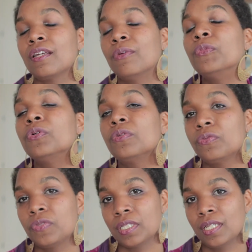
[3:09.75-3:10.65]
they're
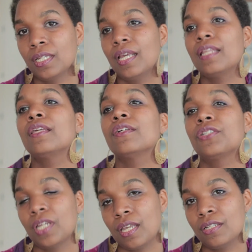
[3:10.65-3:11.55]
moved and they're
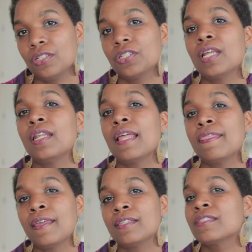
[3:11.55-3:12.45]
changed and
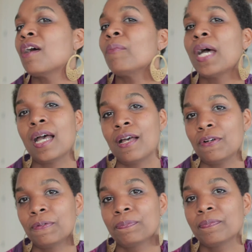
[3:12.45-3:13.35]
that they
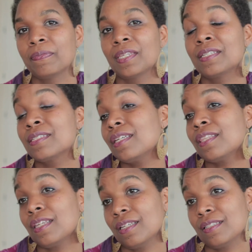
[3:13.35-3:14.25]
somehow see
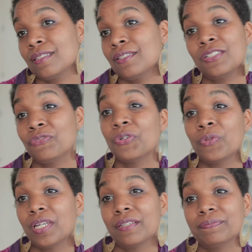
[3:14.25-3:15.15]
things in a different
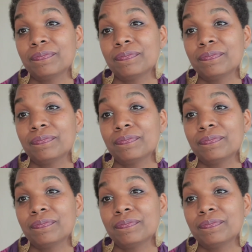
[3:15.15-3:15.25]
way.